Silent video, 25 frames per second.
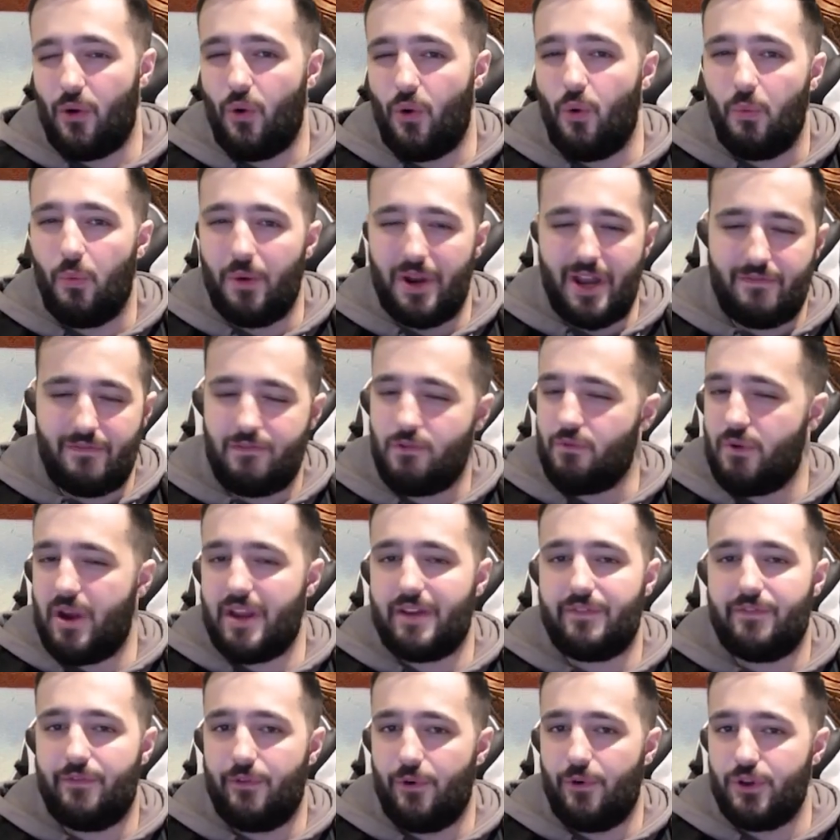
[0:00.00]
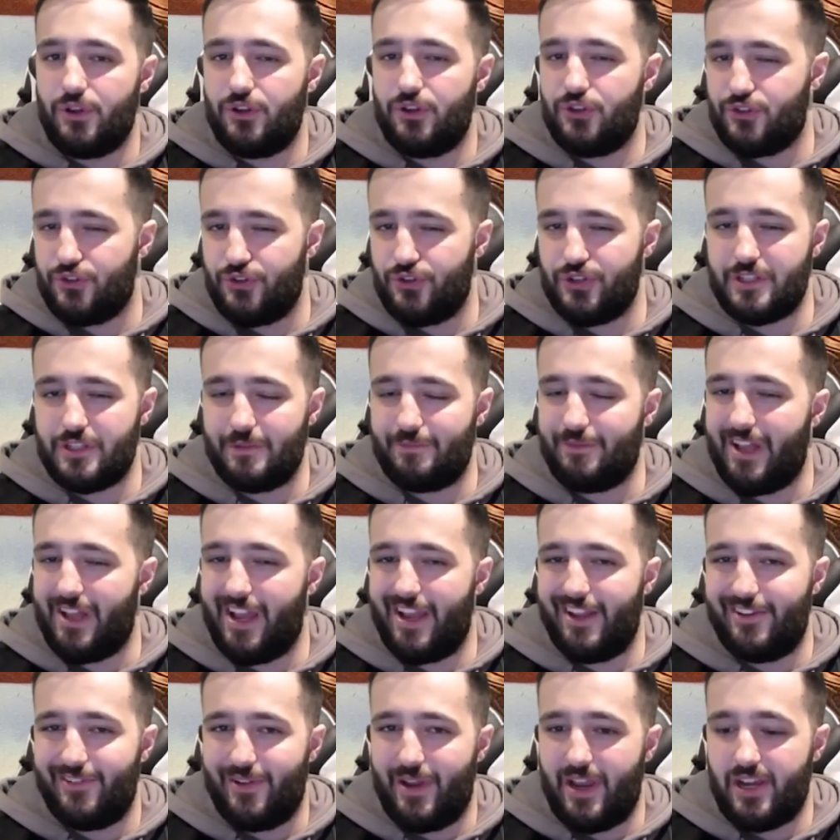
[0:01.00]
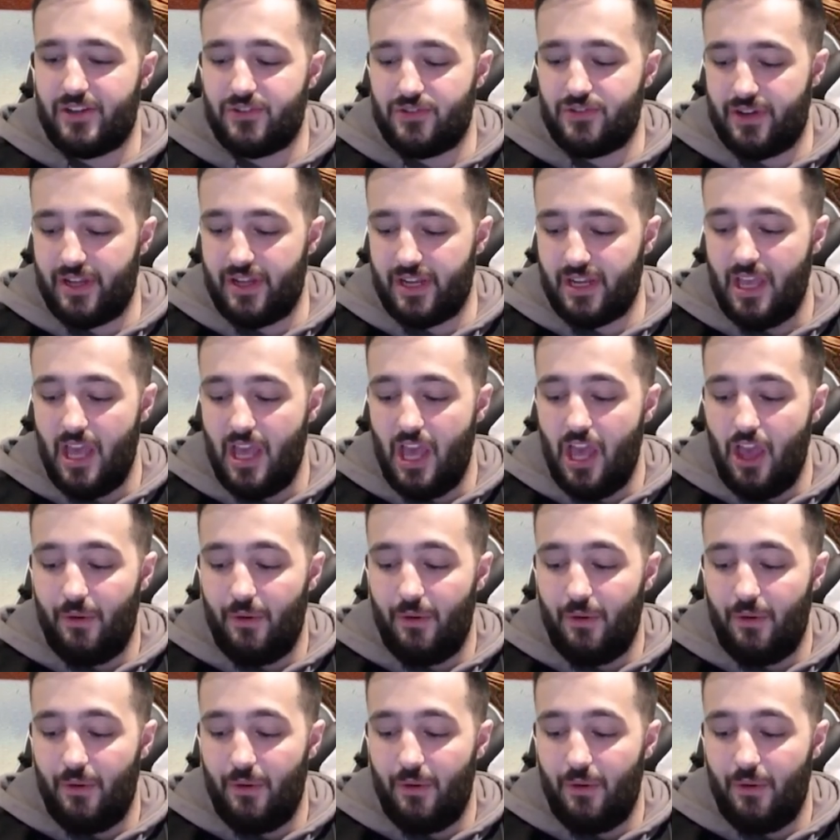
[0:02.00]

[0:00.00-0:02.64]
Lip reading: or whatever rank 4 you choose to play in your extra deck,